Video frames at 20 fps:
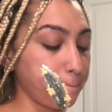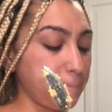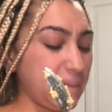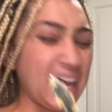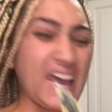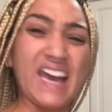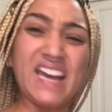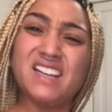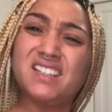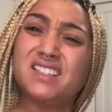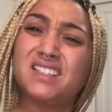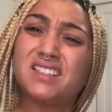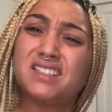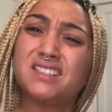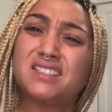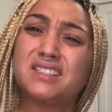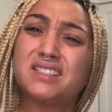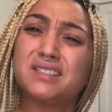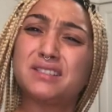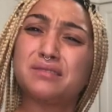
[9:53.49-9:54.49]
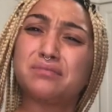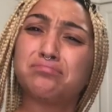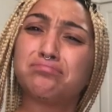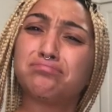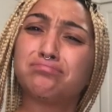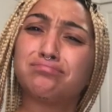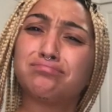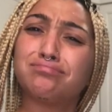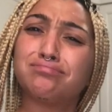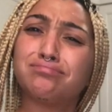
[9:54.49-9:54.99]
cakes,
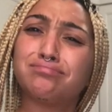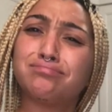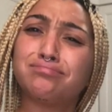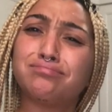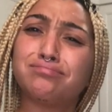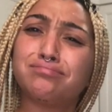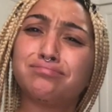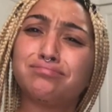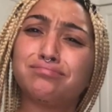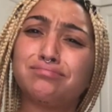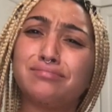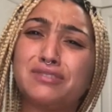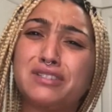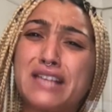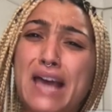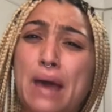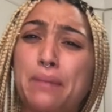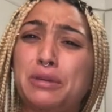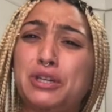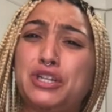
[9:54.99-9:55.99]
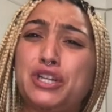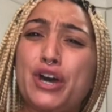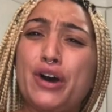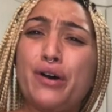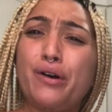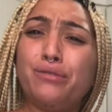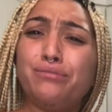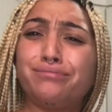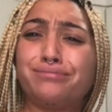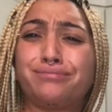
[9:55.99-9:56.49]
salmon
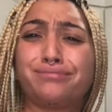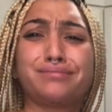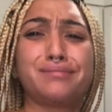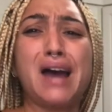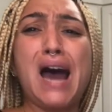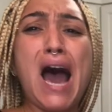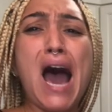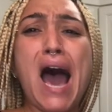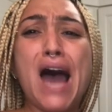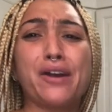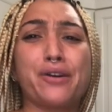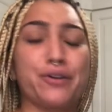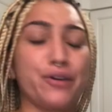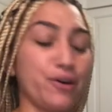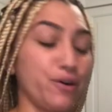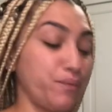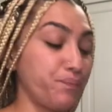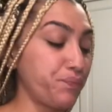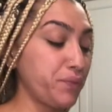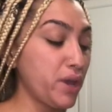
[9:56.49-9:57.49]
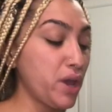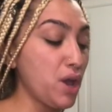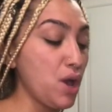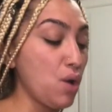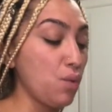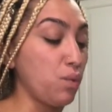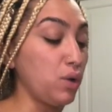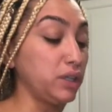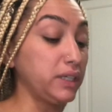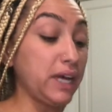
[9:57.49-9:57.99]
dough, I don't know.
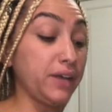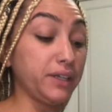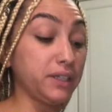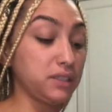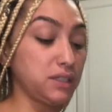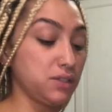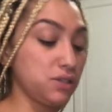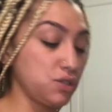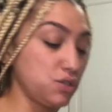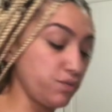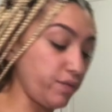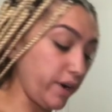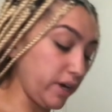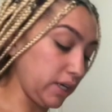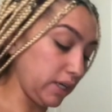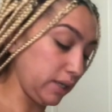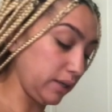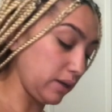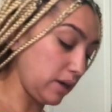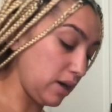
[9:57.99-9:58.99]
Well, now that this is ready,